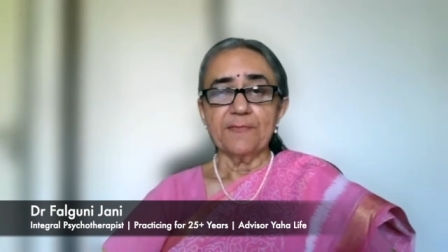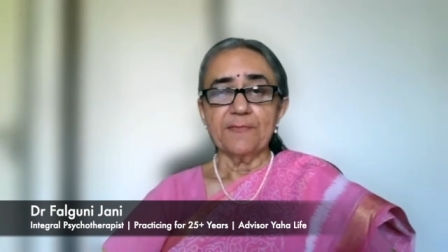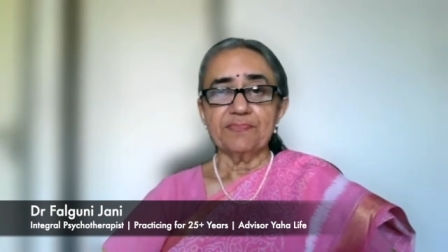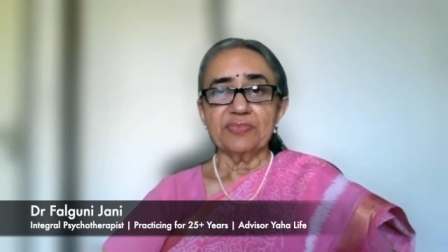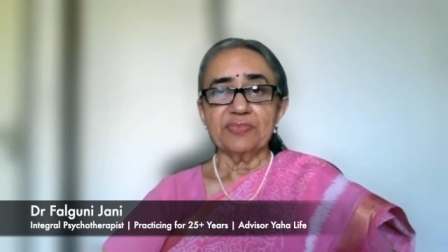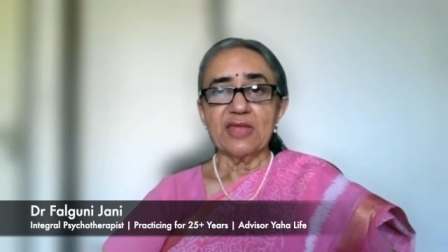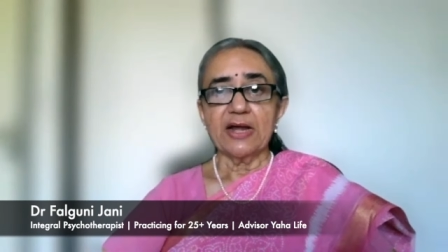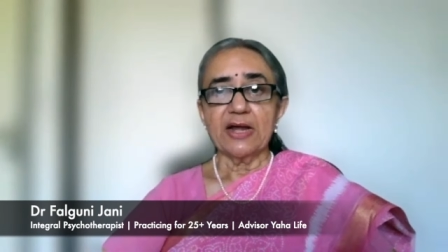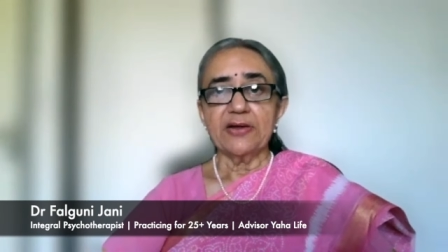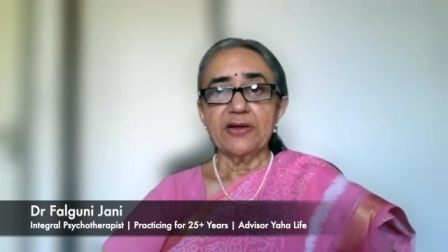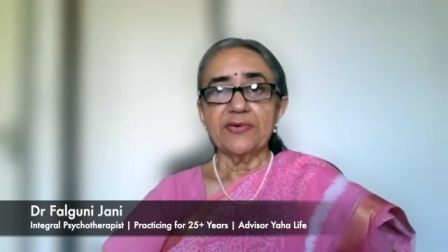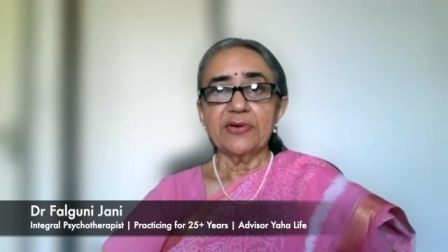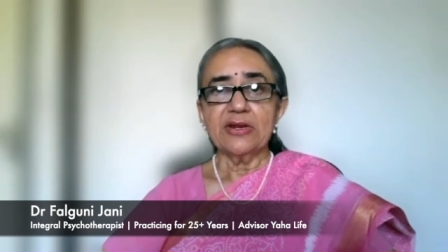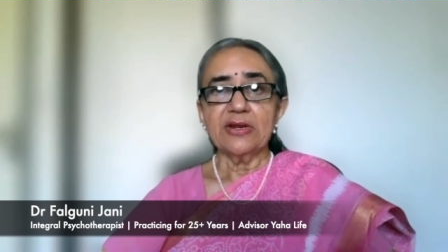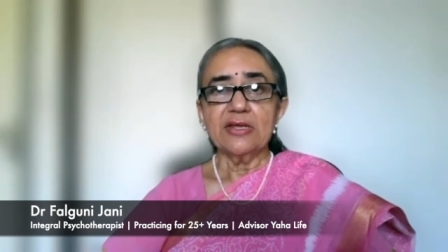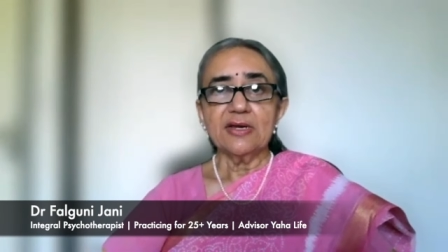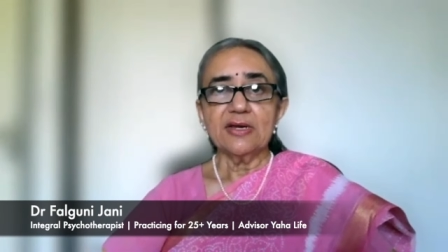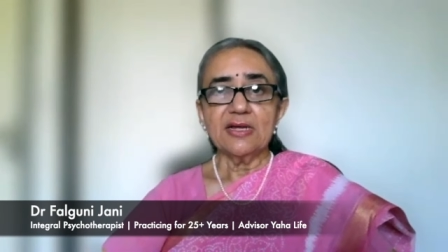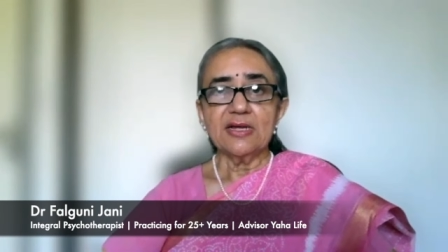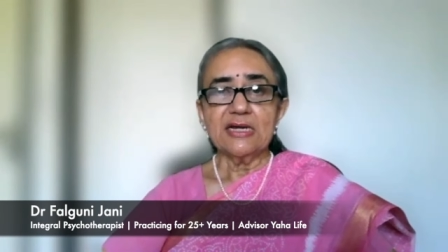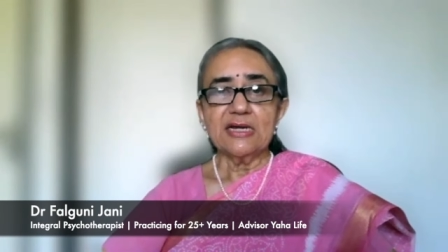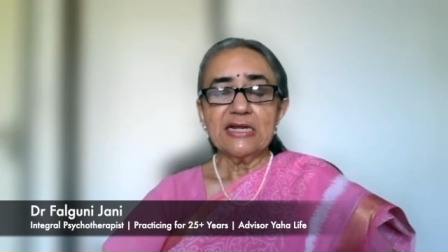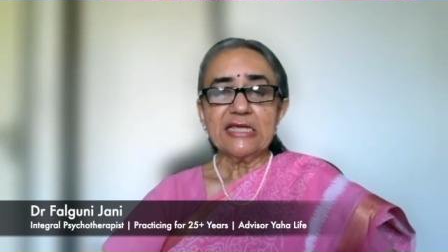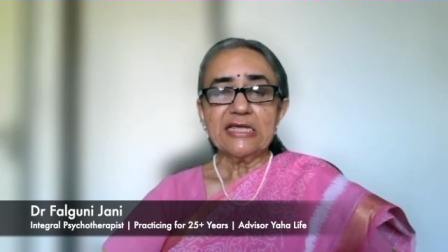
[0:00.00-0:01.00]
that
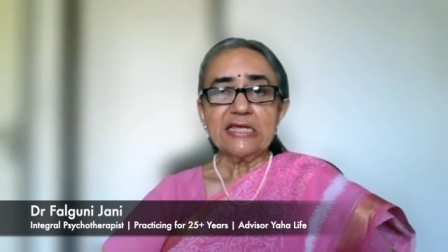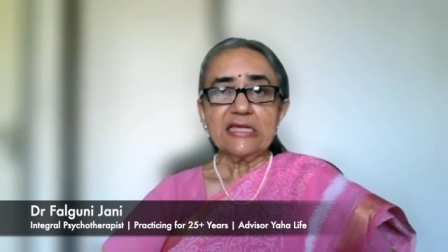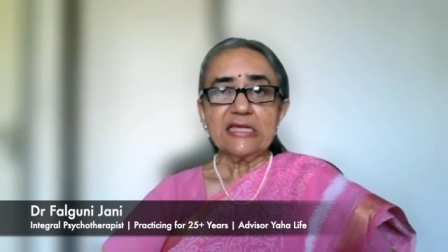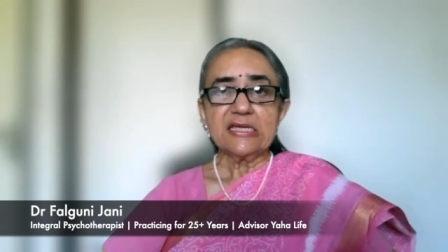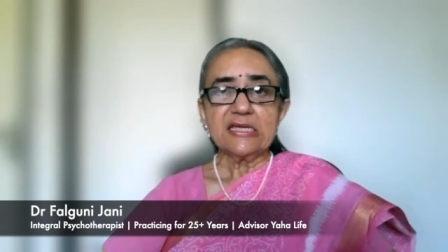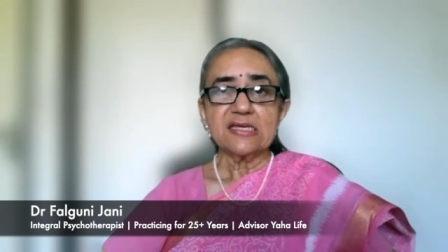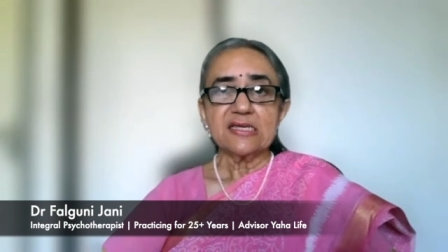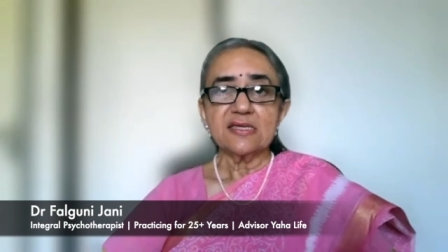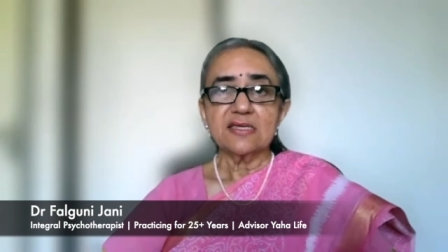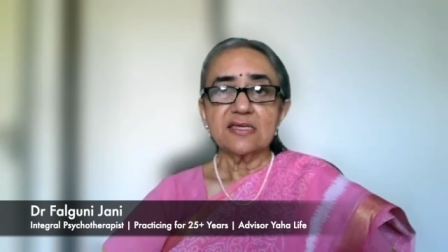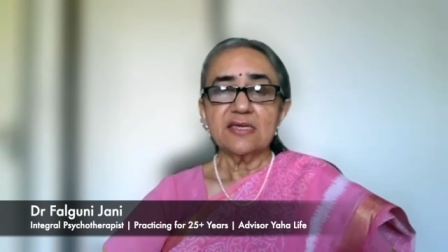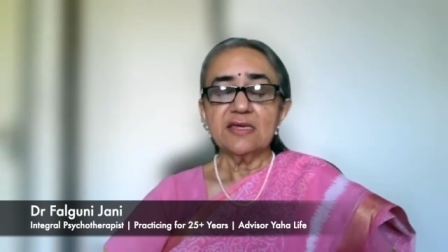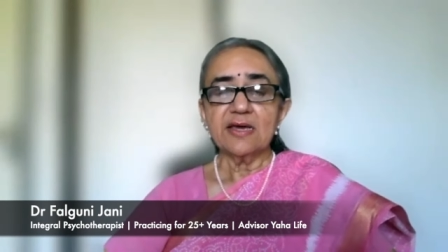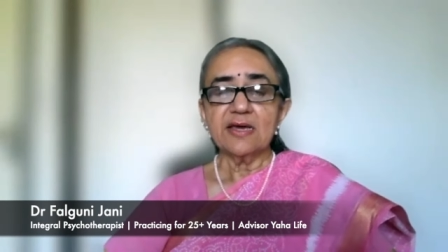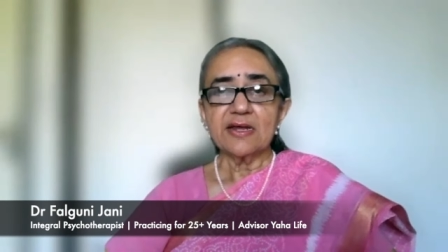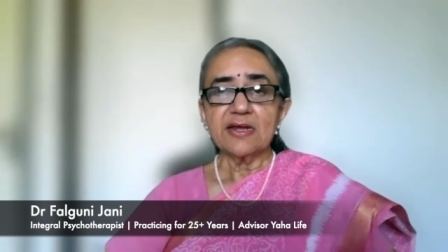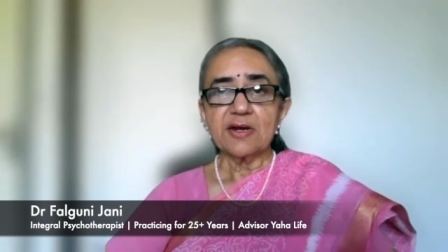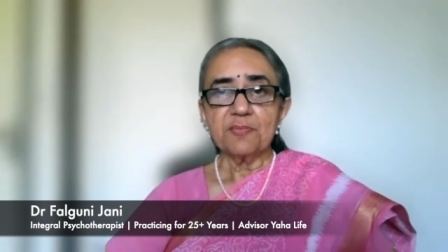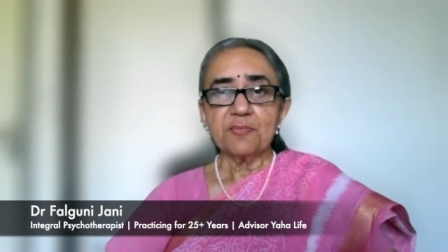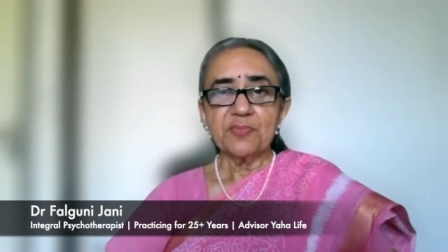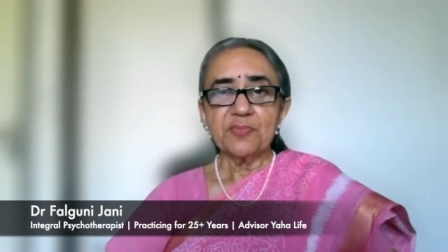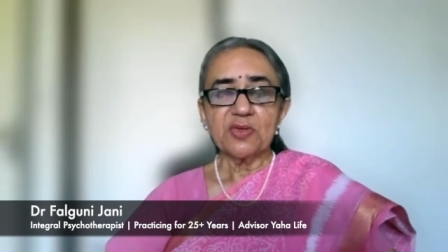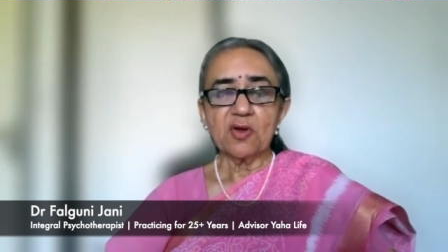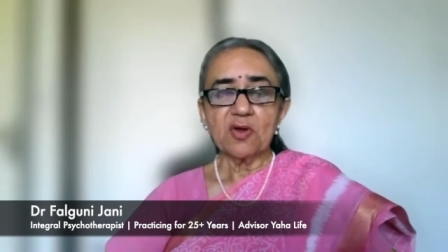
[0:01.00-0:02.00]
really gear
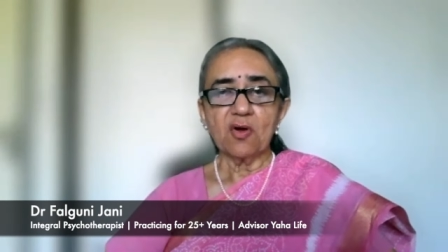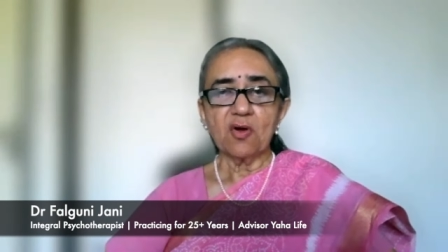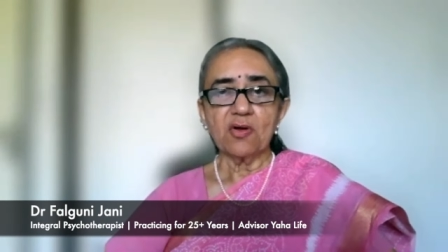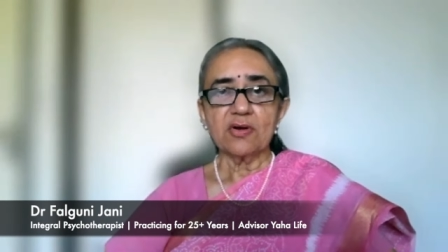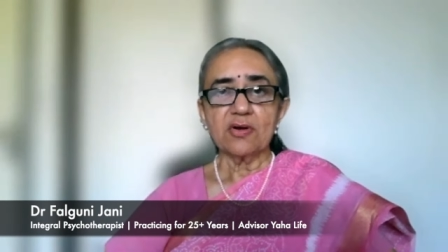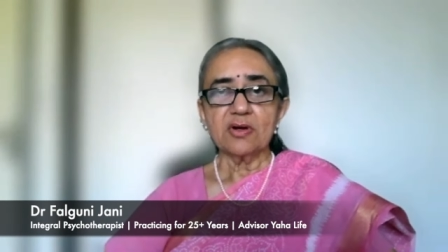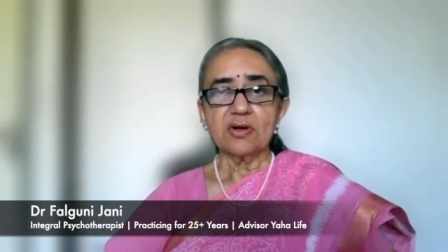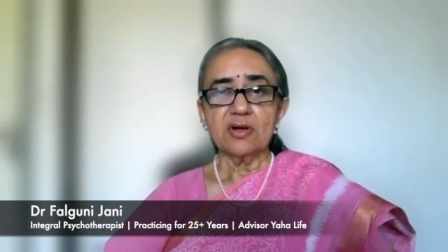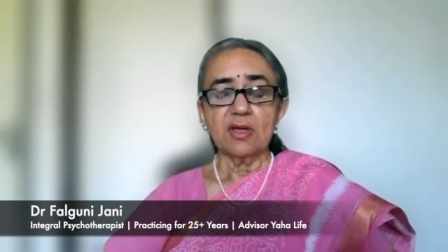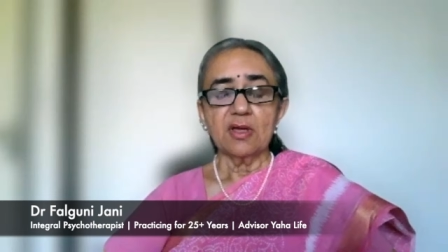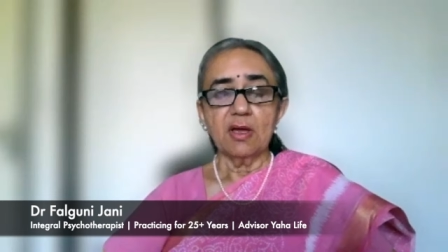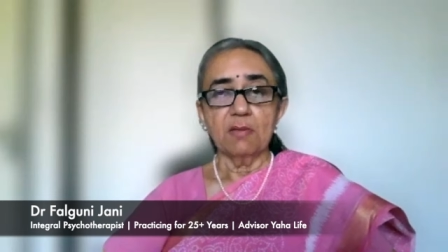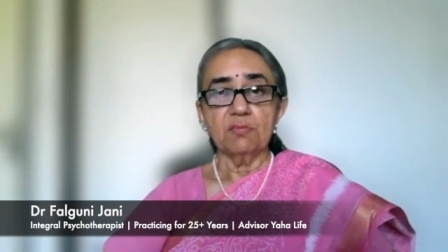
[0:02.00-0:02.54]
up your